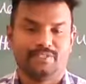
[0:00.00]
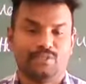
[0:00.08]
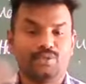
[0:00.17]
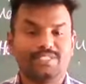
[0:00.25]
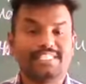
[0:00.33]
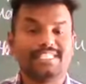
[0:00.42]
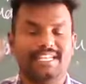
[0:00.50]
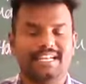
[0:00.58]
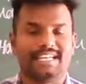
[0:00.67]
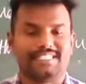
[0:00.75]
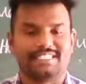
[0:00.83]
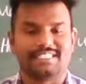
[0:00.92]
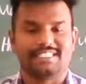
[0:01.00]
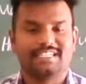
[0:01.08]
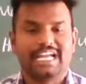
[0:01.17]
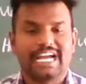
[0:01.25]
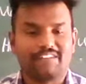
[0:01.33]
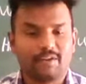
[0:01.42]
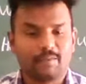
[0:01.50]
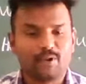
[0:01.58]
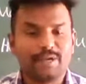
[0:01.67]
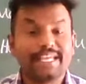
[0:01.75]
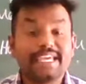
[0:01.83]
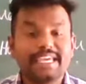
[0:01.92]
huge sun rays, our
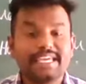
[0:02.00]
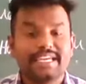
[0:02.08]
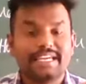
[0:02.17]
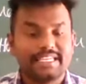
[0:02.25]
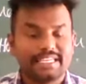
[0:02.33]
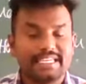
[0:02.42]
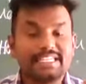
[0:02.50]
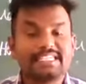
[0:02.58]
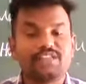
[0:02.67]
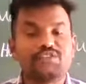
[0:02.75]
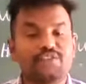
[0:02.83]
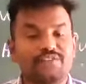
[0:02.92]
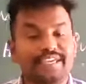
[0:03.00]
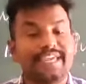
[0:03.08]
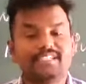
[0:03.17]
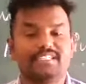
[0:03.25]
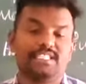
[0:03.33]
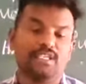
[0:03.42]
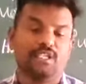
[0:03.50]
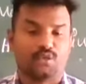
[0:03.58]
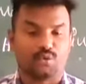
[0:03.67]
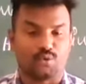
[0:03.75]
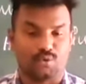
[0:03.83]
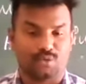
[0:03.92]
body in such a way gets
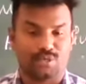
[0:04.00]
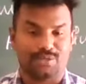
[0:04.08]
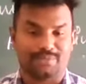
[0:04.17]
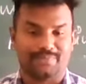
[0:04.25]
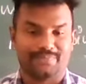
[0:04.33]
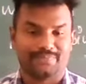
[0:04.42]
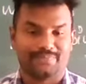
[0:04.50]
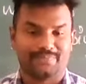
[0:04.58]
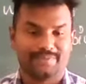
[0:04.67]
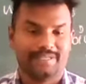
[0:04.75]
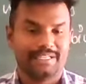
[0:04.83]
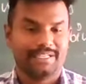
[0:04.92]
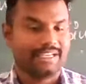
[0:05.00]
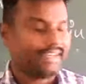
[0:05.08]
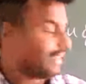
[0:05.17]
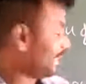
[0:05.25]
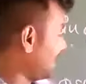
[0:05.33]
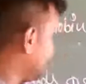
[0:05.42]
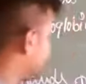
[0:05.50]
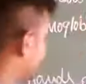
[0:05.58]
cool. That is